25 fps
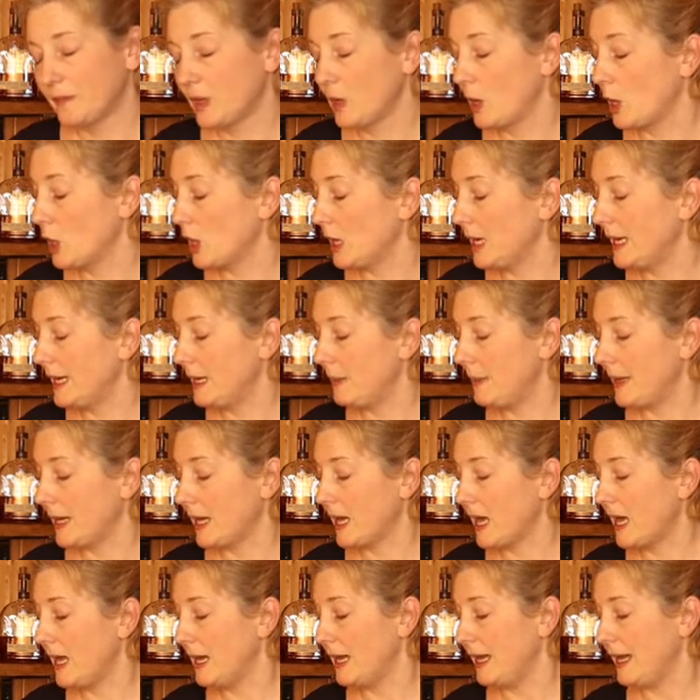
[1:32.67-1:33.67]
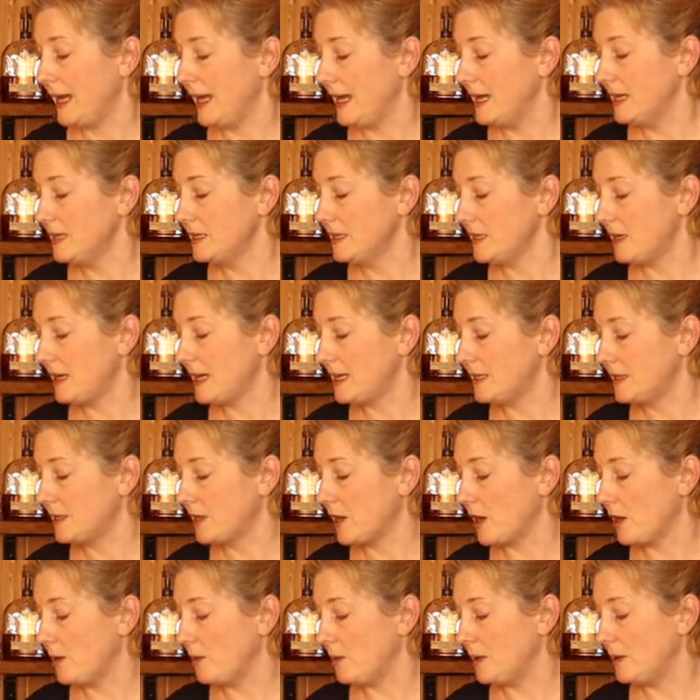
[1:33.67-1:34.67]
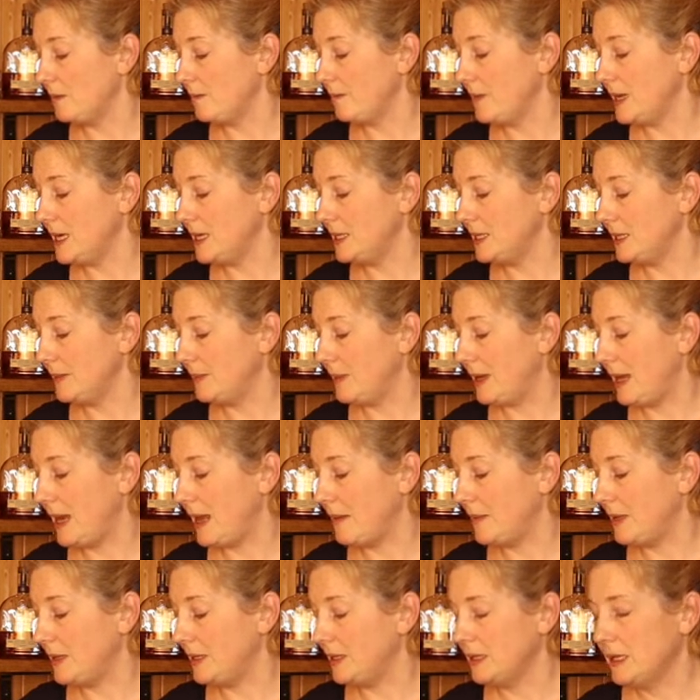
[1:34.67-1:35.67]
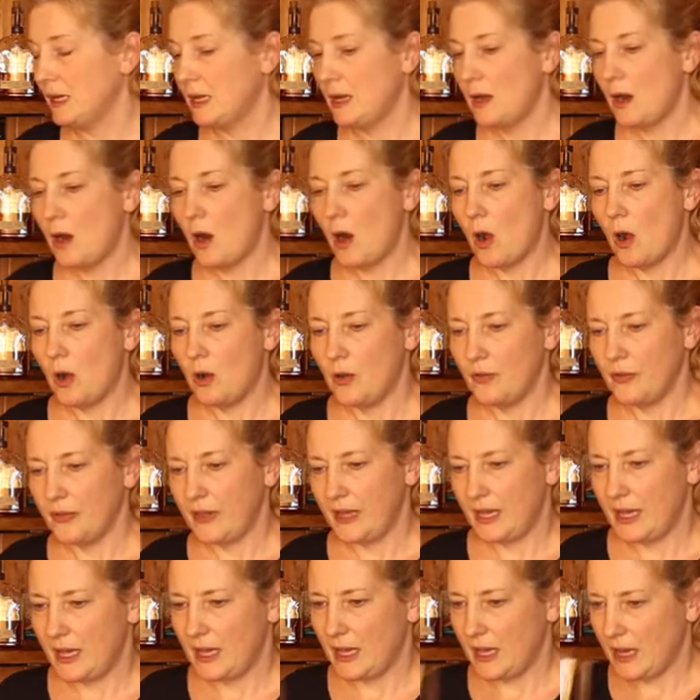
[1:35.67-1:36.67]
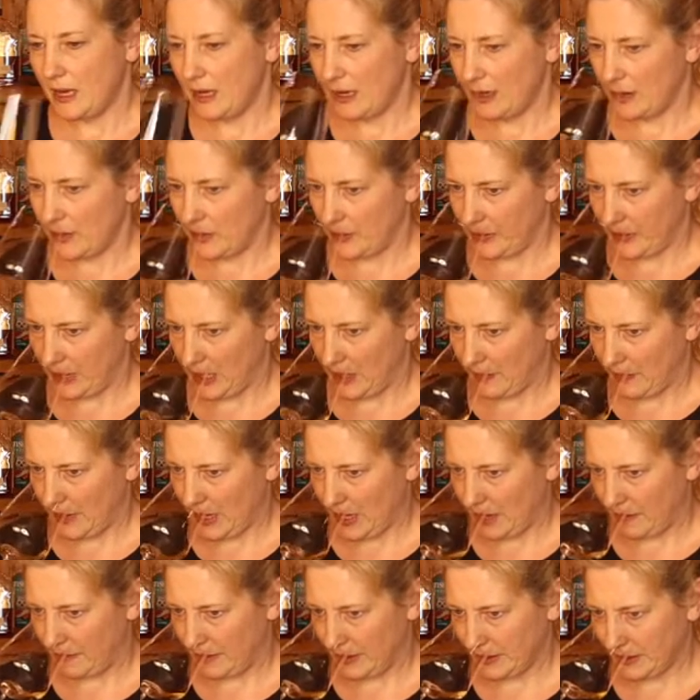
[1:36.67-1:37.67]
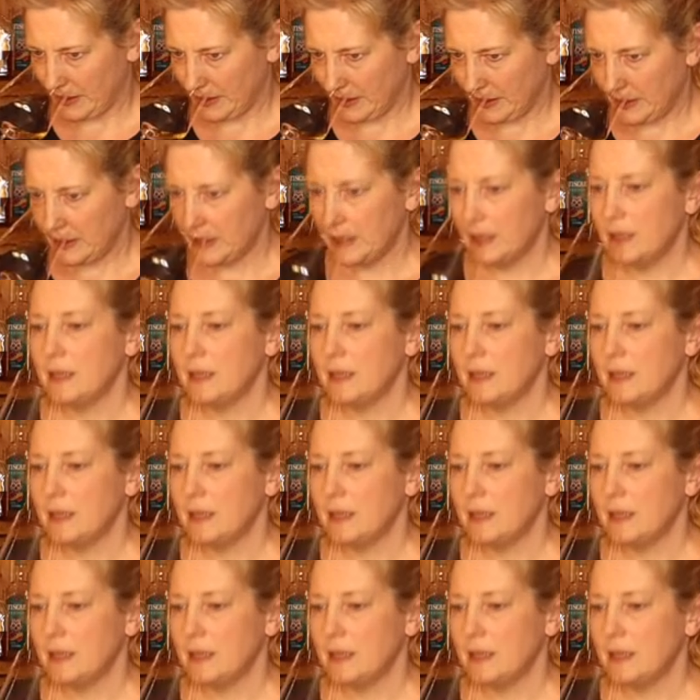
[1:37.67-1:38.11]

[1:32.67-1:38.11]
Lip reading: Got a little bit of colour here, so let's go with medium lemon on the appearance.